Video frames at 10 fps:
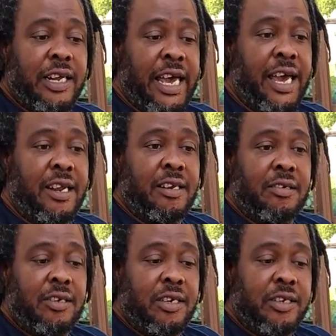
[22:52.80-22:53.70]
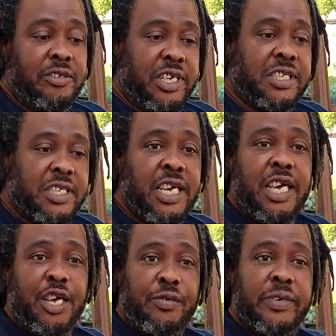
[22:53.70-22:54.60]
and
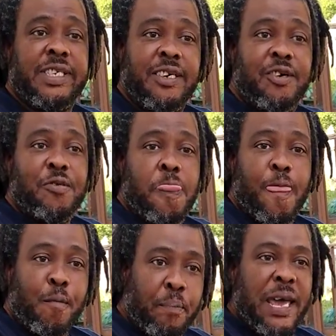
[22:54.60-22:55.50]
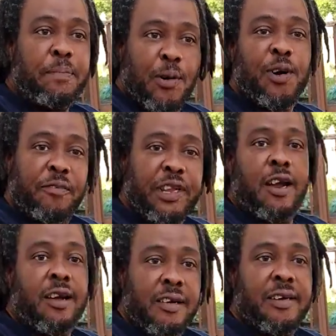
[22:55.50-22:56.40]
deceives people of
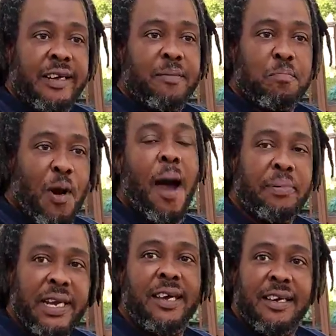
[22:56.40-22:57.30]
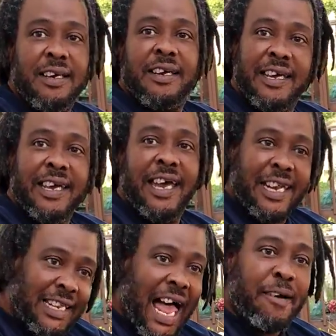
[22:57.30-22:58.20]
their property
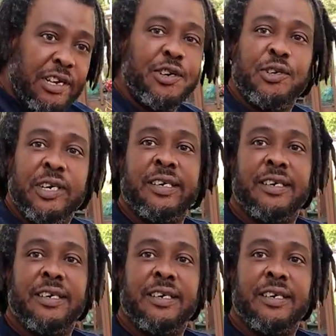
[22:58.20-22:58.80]
and livelihood?